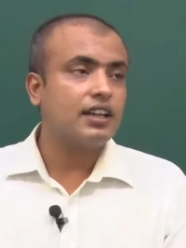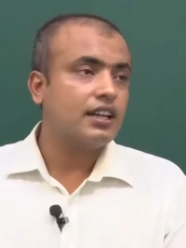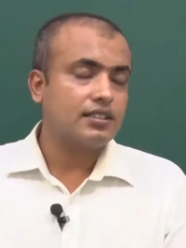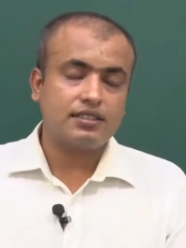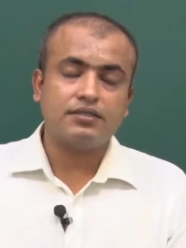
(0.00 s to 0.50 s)

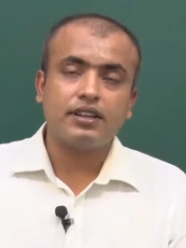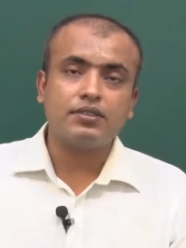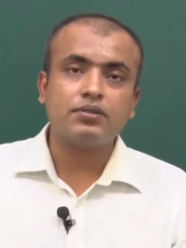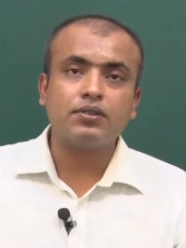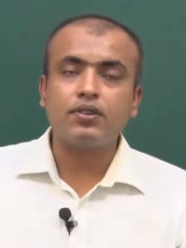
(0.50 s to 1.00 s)
see where you
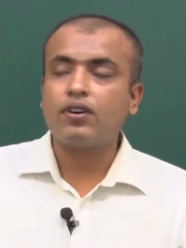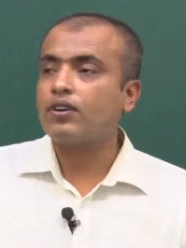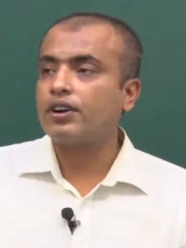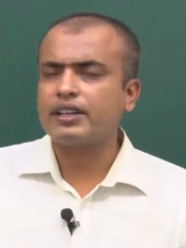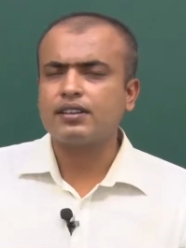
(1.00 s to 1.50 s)
go wrong,
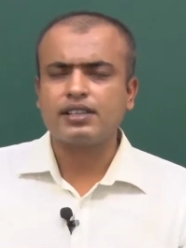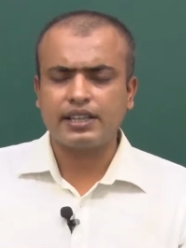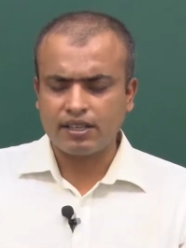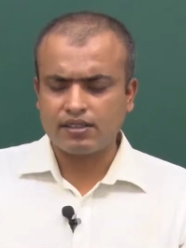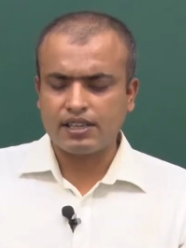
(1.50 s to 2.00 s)
or errors. And
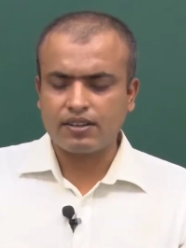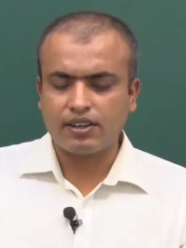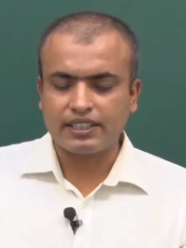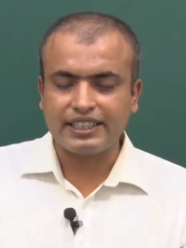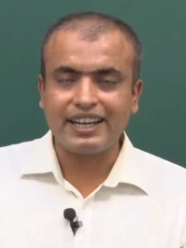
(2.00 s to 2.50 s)
errors are
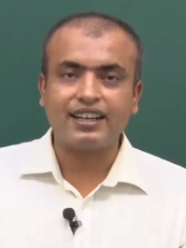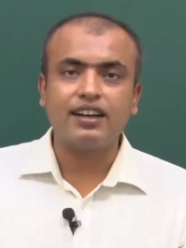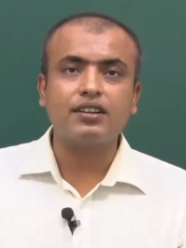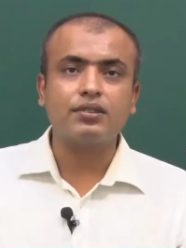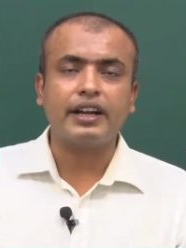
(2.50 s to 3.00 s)
not that
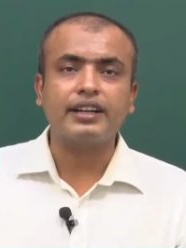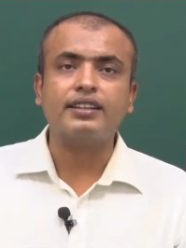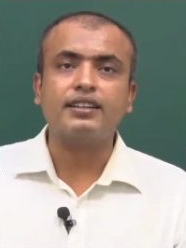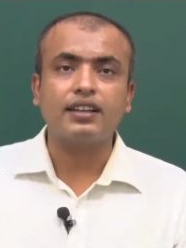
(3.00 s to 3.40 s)
hard to handle,